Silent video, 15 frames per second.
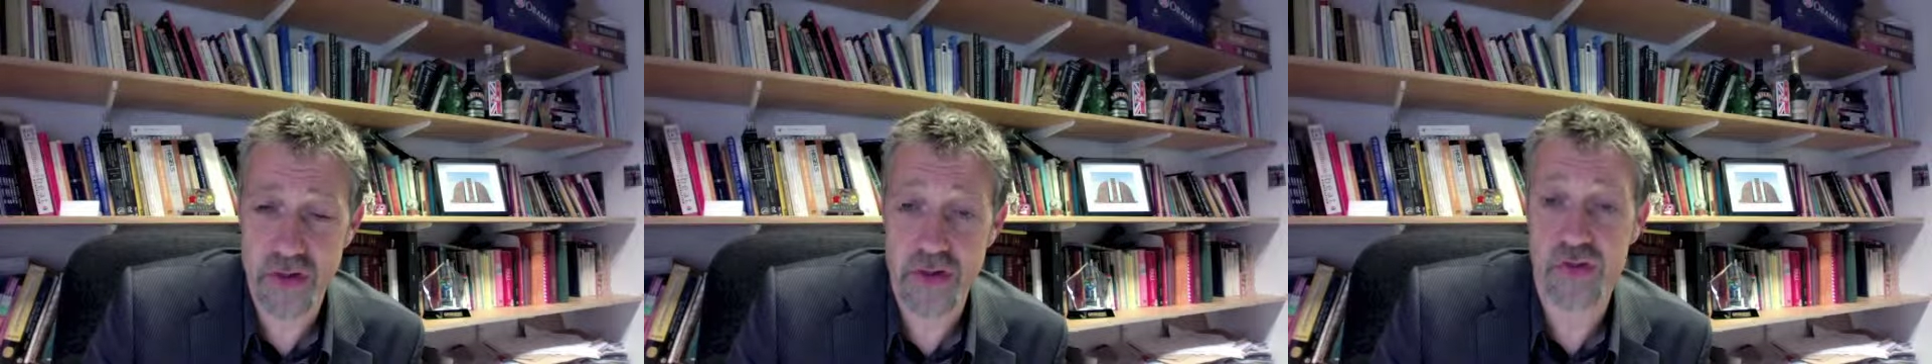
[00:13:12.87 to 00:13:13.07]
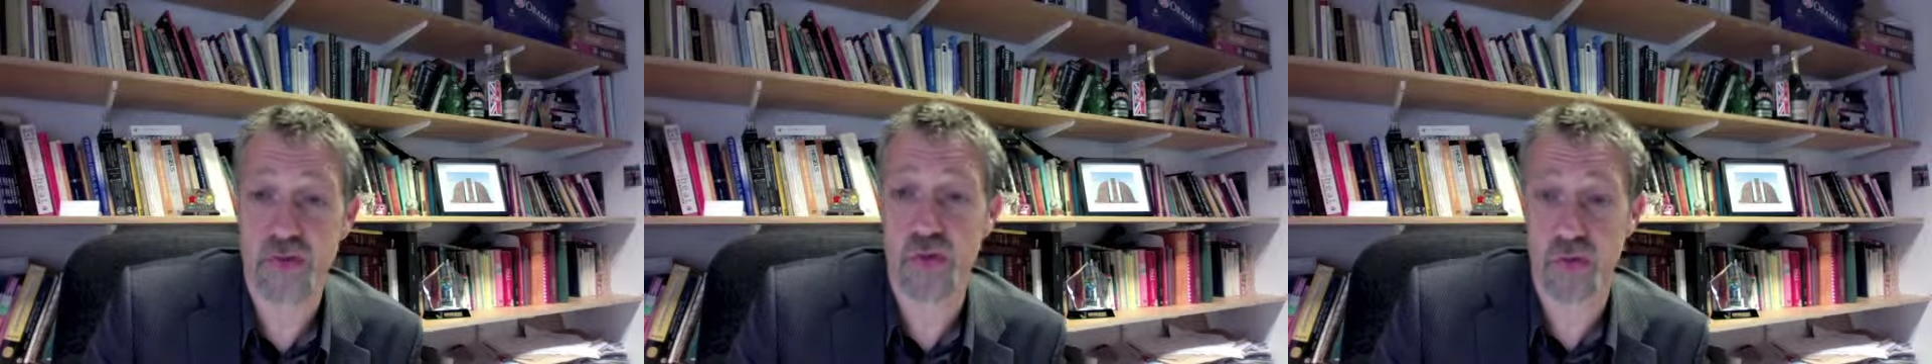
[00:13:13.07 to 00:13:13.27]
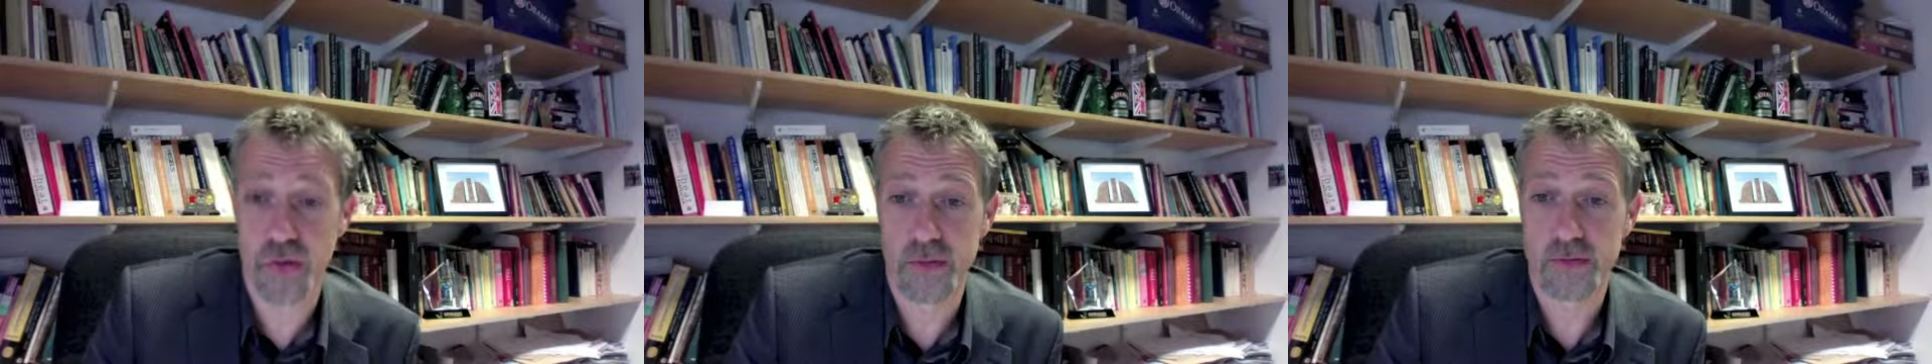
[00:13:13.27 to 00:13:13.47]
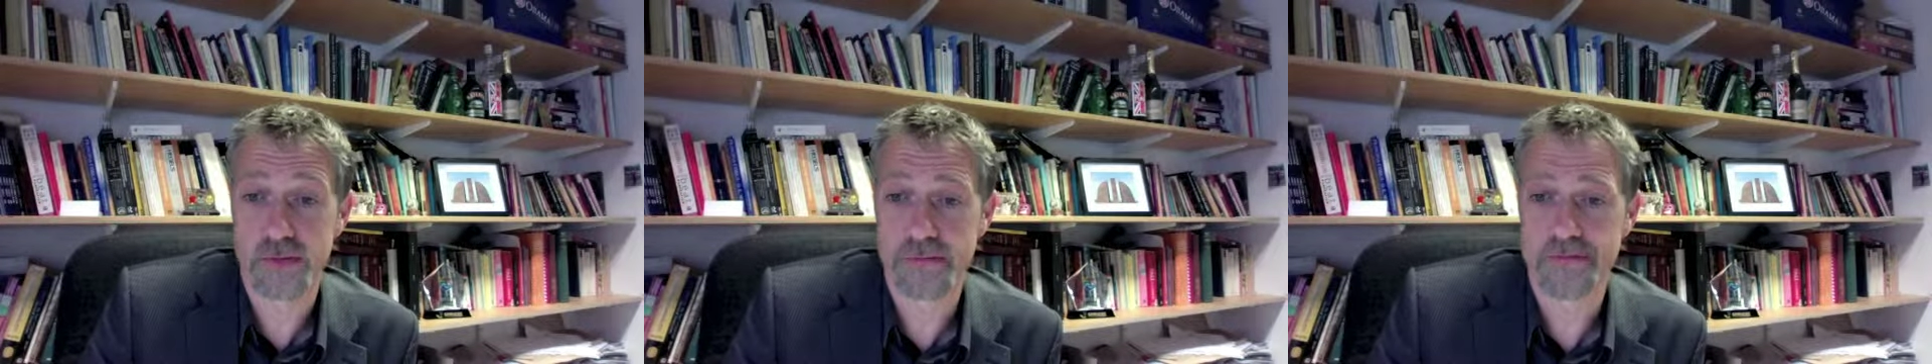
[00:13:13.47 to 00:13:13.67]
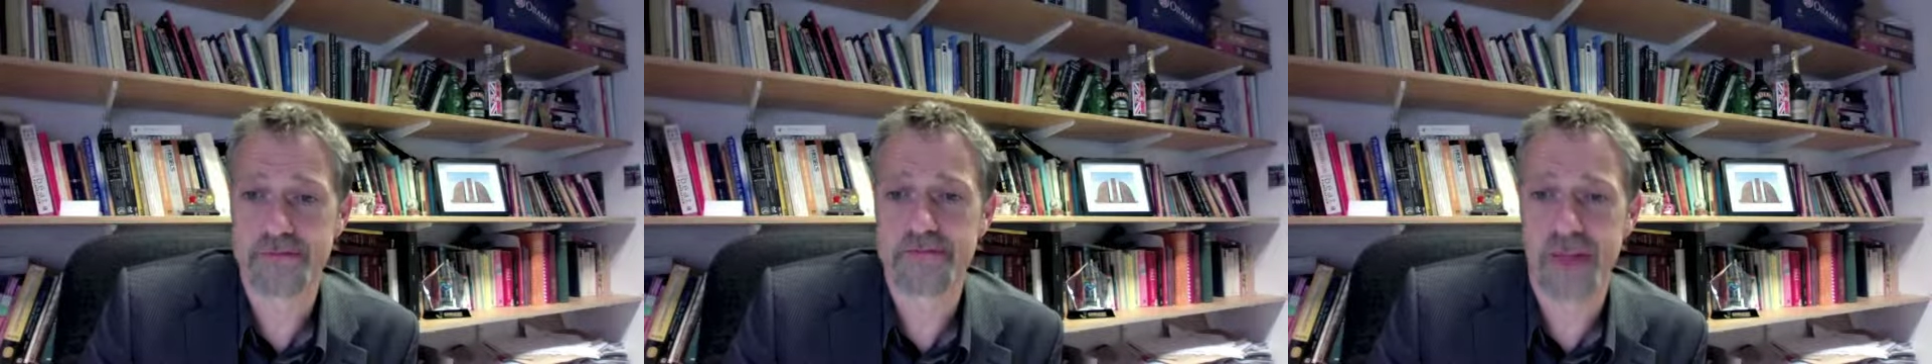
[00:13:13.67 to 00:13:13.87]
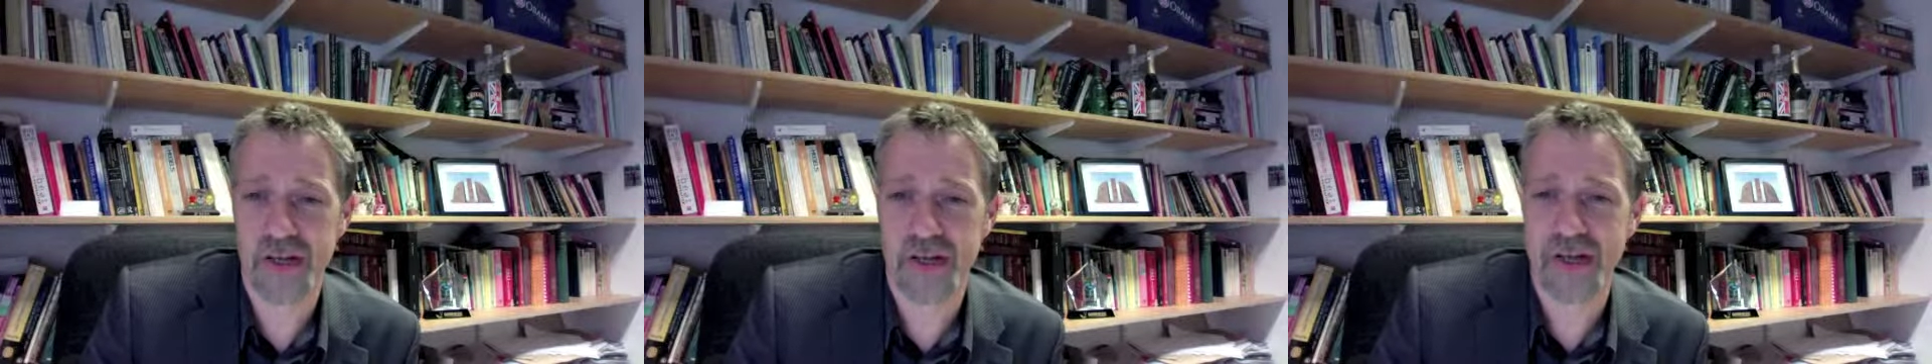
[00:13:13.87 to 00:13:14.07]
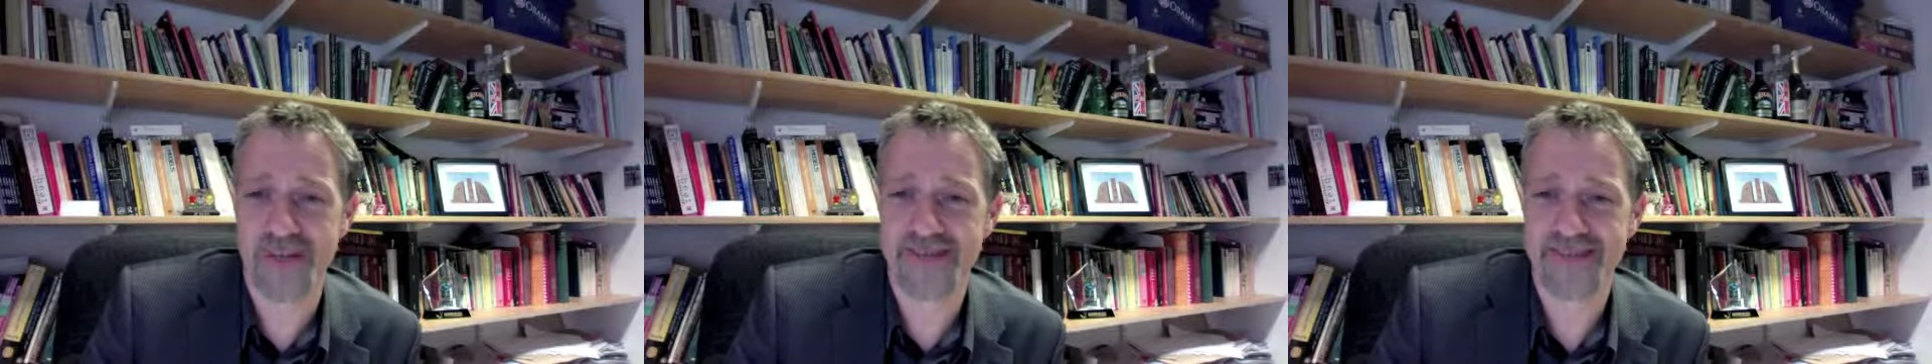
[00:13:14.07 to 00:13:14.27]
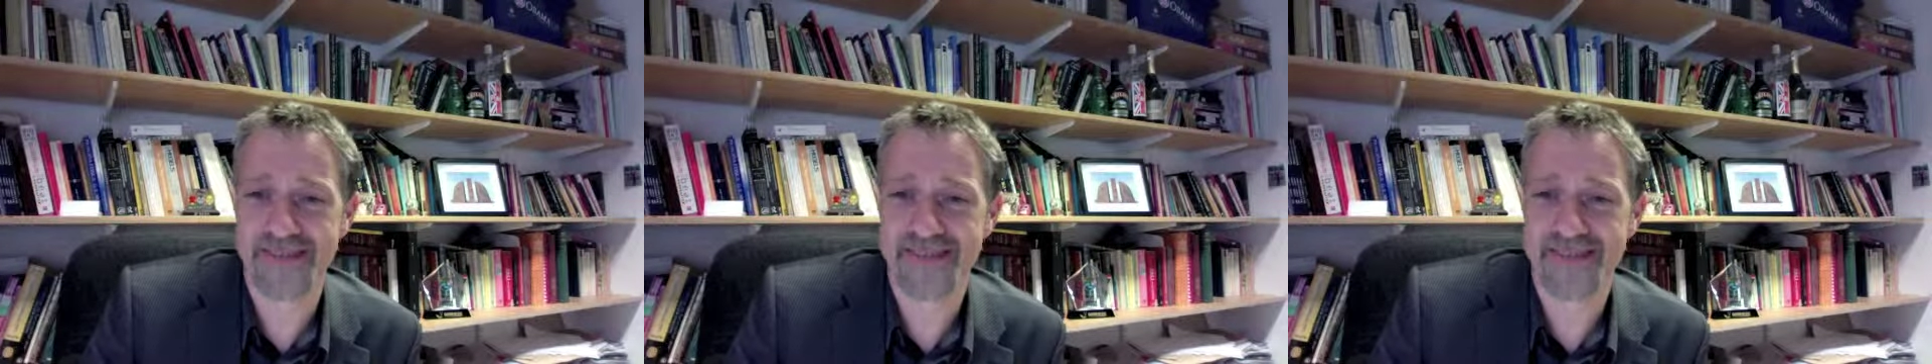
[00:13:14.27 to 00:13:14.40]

at all. Thank you.